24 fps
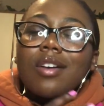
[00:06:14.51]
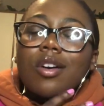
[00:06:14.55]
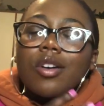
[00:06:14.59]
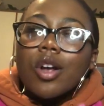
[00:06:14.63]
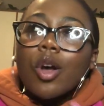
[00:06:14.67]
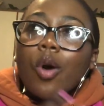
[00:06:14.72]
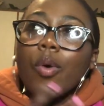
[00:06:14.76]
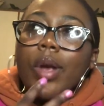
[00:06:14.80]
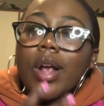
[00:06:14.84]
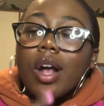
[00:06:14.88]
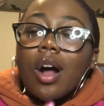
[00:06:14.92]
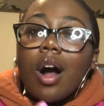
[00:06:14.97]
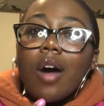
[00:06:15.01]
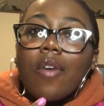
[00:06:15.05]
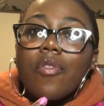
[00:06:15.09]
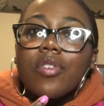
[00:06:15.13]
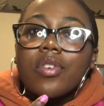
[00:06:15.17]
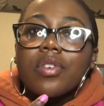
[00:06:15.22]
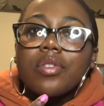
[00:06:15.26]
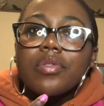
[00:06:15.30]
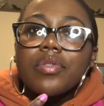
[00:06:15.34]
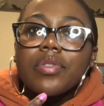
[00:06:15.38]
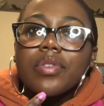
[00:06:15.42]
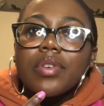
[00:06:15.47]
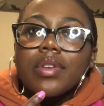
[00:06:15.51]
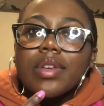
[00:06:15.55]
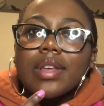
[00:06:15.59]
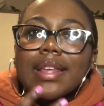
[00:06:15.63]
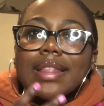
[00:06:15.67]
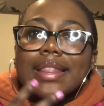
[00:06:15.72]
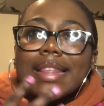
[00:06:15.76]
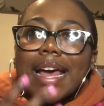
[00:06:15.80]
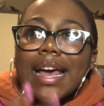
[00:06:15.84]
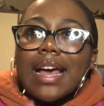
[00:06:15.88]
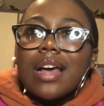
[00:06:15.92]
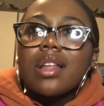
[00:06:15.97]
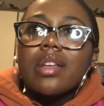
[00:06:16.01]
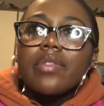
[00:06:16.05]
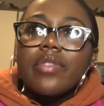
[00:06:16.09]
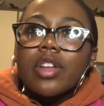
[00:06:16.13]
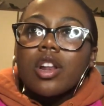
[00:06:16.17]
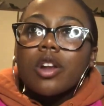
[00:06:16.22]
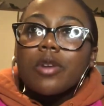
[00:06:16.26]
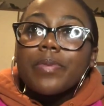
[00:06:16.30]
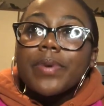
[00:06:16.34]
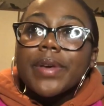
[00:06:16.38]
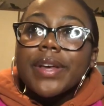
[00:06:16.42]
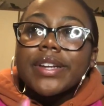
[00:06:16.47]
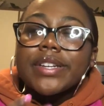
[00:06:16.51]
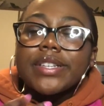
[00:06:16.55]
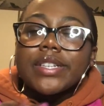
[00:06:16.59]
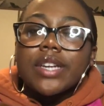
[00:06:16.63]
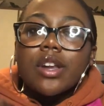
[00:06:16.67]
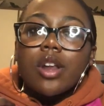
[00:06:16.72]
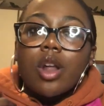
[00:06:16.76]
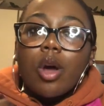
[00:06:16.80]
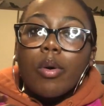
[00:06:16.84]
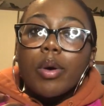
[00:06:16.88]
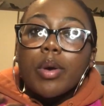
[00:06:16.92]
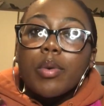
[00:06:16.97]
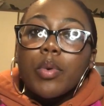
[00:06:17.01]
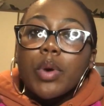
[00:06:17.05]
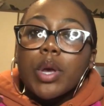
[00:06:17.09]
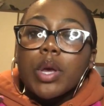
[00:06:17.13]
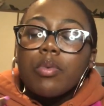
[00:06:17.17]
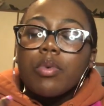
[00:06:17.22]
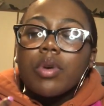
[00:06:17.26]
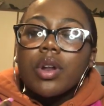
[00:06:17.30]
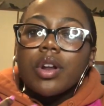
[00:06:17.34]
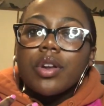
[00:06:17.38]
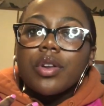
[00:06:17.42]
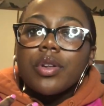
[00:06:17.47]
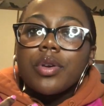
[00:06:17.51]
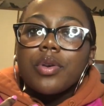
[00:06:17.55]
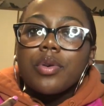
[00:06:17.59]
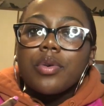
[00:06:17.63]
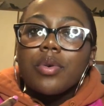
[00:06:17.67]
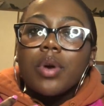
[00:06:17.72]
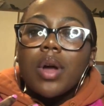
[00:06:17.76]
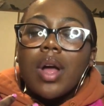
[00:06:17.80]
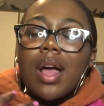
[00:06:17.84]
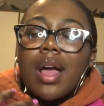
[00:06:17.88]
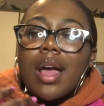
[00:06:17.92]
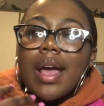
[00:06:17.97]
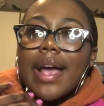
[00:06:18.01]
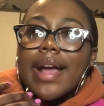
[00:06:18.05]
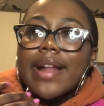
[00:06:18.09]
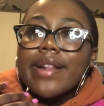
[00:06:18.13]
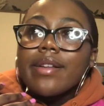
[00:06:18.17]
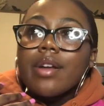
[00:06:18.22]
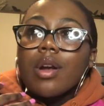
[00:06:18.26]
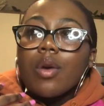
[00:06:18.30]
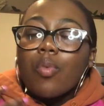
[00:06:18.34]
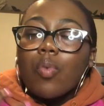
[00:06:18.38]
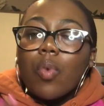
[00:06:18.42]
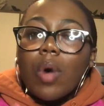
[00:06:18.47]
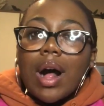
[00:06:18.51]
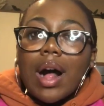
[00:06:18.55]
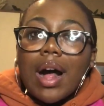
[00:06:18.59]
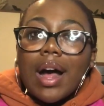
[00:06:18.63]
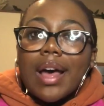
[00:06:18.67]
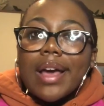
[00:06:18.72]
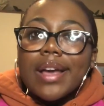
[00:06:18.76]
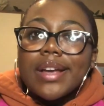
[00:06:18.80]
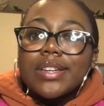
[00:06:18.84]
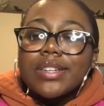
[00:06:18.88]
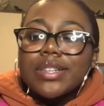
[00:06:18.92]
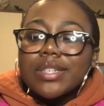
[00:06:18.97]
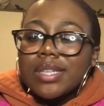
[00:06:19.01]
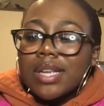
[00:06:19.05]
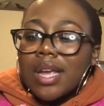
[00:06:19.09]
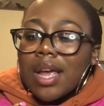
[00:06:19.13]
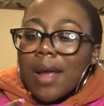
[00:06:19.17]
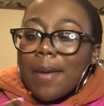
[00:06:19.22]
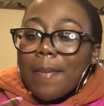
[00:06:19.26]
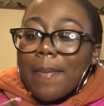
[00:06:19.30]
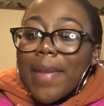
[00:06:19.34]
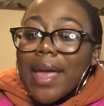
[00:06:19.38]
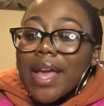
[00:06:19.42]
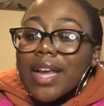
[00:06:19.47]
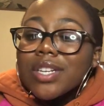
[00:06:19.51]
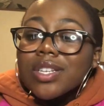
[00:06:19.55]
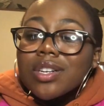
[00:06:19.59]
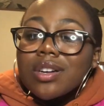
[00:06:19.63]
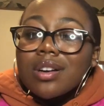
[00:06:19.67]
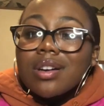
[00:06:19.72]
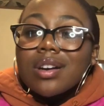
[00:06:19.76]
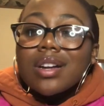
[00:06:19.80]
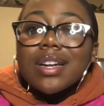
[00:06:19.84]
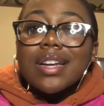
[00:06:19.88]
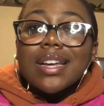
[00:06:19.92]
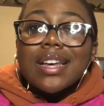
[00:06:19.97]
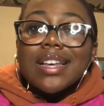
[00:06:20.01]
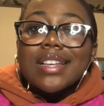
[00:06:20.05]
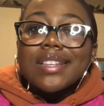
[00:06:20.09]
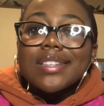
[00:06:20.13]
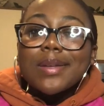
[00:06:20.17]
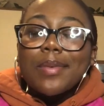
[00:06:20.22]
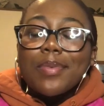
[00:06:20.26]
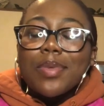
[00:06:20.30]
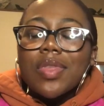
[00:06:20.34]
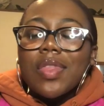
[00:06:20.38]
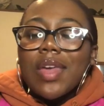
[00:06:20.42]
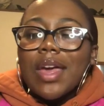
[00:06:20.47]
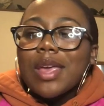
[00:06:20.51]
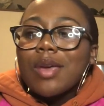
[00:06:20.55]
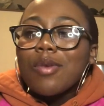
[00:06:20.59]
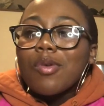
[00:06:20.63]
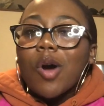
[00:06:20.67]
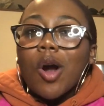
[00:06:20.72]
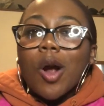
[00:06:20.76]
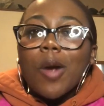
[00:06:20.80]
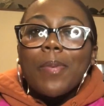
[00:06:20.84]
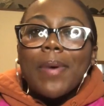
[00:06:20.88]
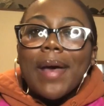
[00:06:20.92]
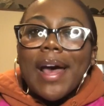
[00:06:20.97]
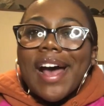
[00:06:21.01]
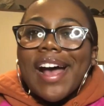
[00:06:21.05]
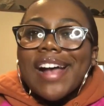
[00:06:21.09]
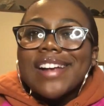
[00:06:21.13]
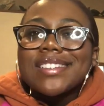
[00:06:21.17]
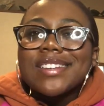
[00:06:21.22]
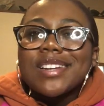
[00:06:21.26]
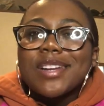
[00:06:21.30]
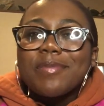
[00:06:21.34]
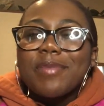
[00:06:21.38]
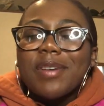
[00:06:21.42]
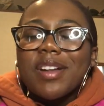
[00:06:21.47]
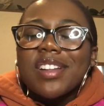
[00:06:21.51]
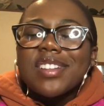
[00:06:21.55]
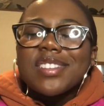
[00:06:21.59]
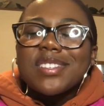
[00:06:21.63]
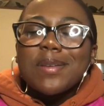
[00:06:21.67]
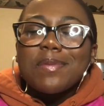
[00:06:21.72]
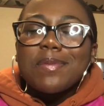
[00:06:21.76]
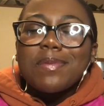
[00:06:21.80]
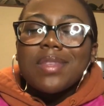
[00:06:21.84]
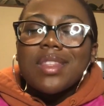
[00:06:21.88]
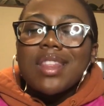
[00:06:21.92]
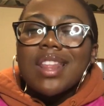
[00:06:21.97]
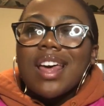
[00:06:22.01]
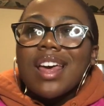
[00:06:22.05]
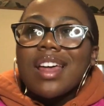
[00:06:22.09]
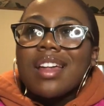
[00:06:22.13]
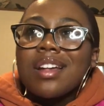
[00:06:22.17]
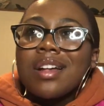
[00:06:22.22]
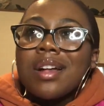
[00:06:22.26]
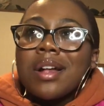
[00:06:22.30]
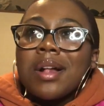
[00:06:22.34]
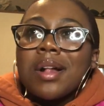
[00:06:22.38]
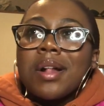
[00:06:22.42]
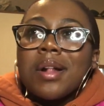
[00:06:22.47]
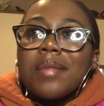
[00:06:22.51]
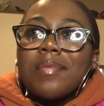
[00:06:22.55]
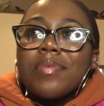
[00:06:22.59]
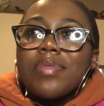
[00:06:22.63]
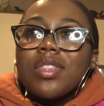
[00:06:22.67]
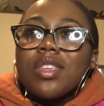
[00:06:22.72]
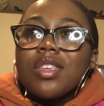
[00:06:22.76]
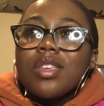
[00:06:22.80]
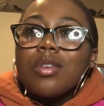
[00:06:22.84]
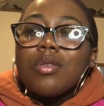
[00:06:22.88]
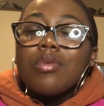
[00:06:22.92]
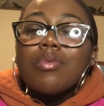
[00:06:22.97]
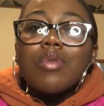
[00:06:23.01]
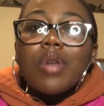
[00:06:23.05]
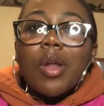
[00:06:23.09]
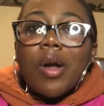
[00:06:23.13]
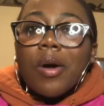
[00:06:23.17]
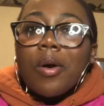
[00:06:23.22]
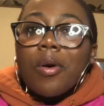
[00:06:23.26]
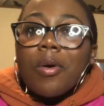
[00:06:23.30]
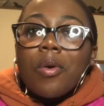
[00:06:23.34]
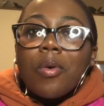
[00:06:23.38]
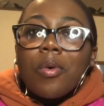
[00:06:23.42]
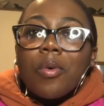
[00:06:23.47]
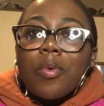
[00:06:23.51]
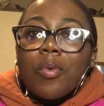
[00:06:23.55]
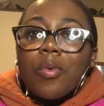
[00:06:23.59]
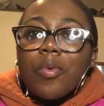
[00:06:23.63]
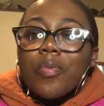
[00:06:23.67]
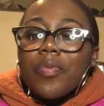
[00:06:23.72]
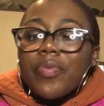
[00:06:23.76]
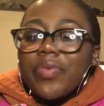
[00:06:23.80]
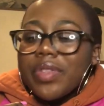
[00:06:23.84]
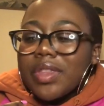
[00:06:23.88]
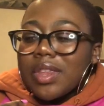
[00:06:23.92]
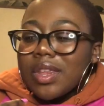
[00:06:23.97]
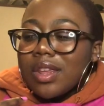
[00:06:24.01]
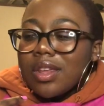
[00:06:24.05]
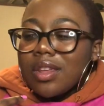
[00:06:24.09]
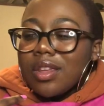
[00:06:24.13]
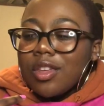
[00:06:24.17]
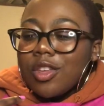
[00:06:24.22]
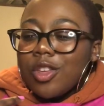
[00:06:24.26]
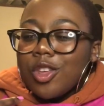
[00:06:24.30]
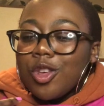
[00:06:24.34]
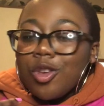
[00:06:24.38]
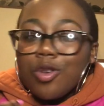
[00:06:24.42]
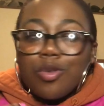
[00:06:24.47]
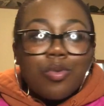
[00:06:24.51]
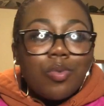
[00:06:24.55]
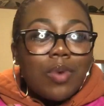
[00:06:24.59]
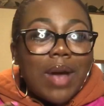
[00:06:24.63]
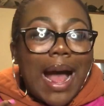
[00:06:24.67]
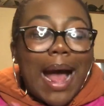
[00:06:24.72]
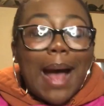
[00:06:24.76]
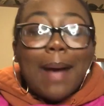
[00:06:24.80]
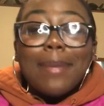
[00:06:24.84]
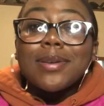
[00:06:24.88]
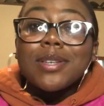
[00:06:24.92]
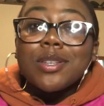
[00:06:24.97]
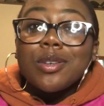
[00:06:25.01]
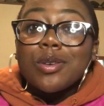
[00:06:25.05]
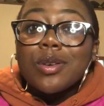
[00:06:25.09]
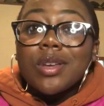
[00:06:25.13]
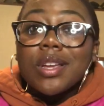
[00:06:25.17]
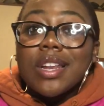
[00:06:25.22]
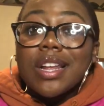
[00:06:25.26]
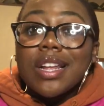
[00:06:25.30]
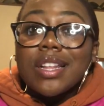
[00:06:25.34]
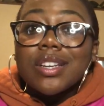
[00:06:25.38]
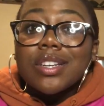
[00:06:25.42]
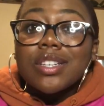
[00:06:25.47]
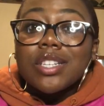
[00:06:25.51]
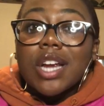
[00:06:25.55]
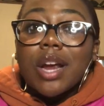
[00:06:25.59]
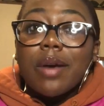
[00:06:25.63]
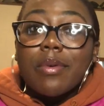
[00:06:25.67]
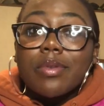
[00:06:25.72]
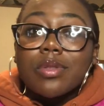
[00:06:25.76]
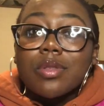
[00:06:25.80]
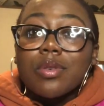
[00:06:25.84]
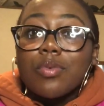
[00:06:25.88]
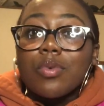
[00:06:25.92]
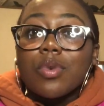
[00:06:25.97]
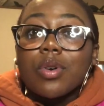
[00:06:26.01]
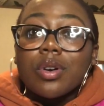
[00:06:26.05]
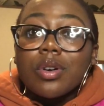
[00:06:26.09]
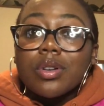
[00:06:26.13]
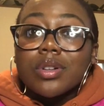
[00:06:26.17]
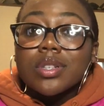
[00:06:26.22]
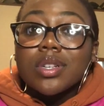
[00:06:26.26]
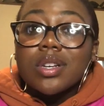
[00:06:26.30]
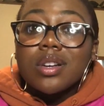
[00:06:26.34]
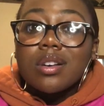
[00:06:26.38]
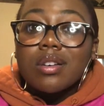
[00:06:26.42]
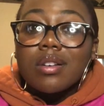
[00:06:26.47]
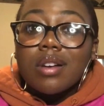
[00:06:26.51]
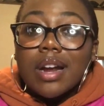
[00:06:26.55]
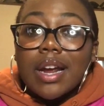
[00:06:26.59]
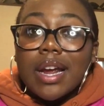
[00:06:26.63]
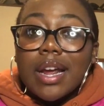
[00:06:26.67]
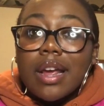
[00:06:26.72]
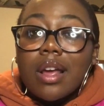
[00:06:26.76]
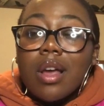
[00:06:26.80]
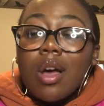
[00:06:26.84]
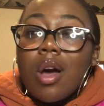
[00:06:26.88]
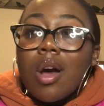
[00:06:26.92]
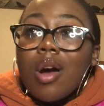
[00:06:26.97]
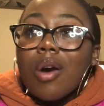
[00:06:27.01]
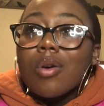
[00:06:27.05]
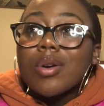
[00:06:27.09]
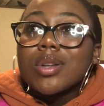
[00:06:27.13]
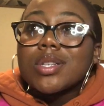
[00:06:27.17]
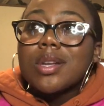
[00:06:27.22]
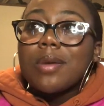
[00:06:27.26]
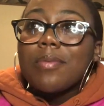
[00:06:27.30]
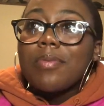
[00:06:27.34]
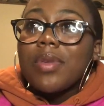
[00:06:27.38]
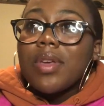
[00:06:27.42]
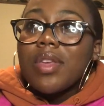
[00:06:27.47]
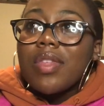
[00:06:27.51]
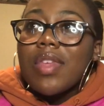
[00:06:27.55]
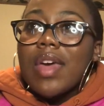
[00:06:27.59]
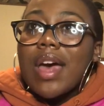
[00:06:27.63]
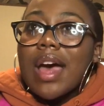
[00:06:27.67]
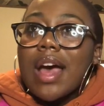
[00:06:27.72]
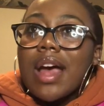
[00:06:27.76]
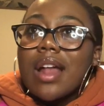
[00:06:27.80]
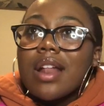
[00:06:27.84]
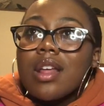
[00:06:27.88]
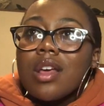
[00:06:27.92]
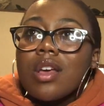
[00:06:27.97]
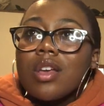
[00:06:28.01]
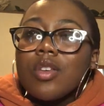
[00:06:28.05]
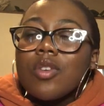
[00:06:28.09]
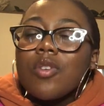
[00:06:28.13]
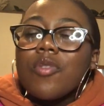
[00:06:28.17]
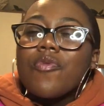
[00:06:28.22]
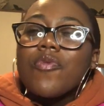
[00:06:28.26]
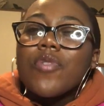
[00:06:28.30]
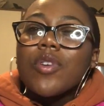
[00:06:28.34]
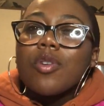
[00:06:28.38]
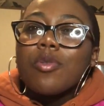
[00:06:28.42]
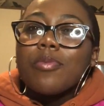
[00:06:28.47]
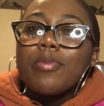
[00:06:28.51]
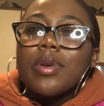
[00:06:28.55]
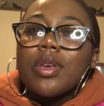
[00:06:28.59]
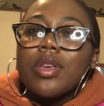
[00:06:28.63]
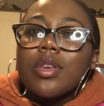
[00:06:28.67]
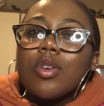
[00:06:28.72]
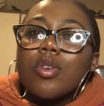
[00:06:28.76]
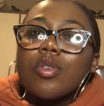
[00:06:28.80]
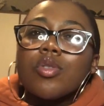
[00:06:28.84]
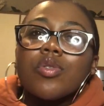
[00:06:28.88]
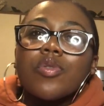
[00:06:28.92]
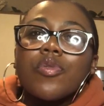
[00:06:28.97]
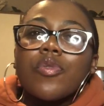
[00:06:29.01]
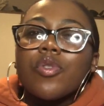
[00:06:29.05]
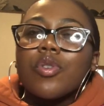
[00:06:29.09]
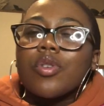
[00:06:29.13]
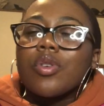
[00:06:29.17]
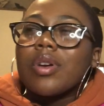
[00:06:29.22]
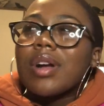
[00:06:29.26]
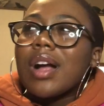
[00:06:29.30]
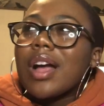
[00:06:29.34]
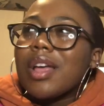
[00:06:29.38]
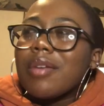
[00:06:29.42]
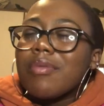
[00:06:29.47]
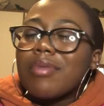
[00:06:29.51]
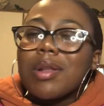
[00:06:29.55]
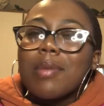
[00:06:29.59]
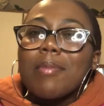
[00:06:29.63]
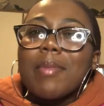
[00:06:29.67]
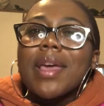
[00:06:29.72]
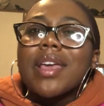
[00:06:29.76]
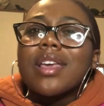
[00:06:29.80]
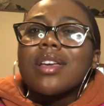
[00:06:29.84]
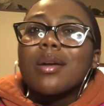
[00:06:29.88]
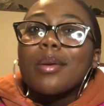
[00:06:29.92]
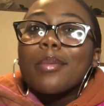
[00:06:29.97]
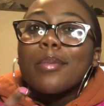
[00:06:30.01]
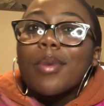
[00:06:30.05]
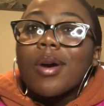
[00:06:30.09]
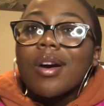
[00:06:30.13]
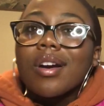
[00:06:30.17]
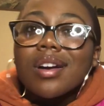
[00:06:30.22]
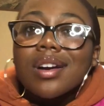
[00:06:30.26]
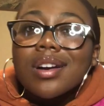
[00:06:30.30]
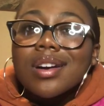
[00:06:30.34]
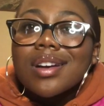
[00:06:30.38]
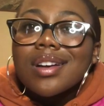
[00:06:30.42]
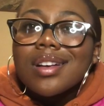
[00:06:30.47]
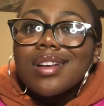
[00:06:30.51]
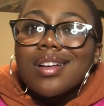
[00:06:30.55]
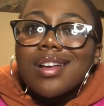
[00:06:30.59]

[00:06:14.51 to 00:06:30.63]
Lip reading: going off of that elevator pitch and knowing what you want to do and your why, just make sure it is something that you are passionate about. It's something that you absolutely need to share with the world, right? Or something that you feel be useful or how you want to make your mark.